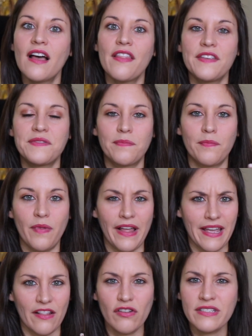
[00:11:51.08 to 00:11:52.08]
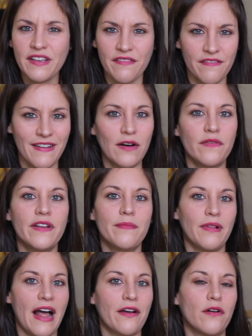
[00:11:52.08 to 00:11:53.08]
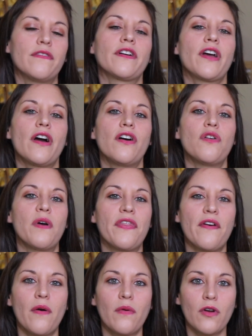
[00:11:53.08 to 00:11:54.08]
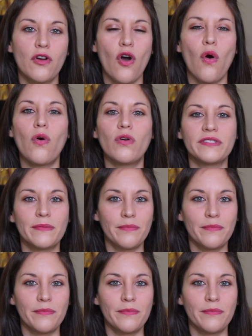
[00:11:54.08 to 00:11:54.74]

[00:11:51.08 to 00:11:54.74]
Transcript: This, like, it looks like a velvet black overcoat with a gold and